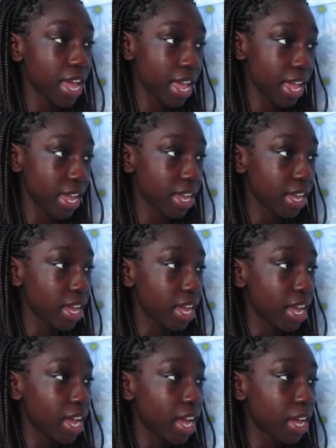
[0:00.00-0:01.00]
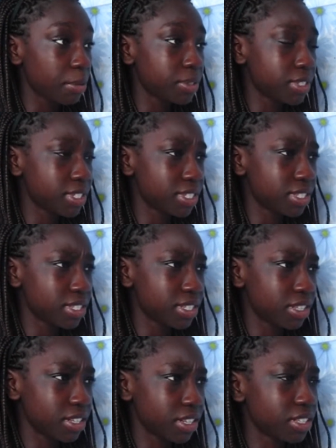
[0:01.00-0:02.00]
A.
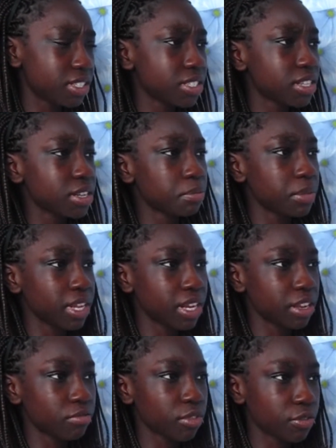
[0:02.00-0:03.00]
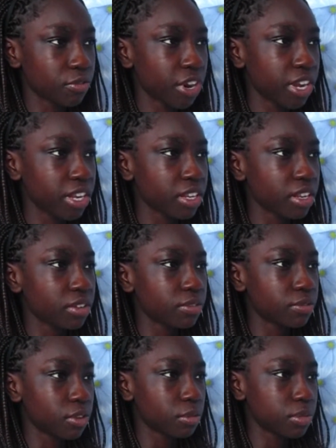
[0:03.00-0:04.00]
Abstinence, meaning refrain
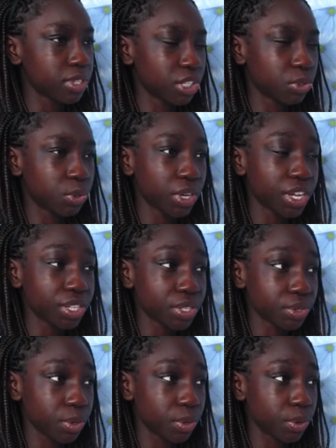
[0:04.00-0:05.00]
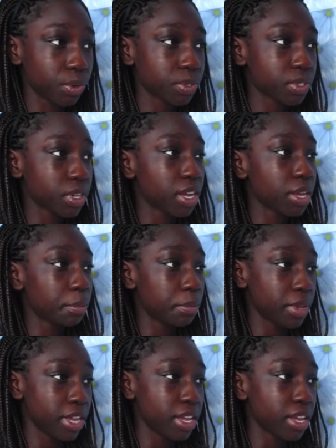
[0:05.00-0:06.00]
from sexual intercourse.
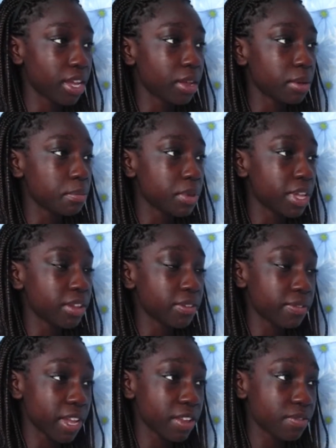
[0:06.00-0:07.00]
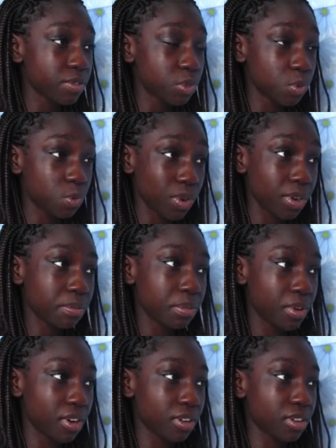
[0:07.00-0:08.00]
B. Being faithful to one
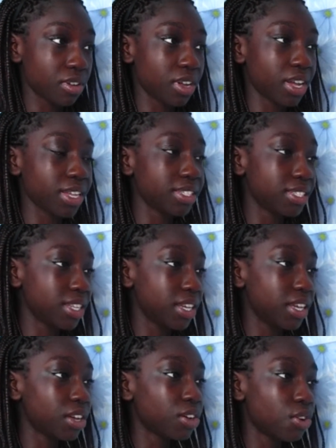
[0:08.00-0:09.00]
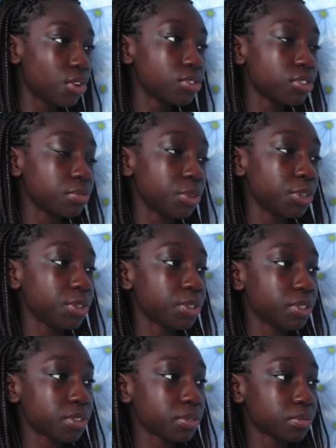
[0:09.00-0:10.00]
partner. And C. Condom use.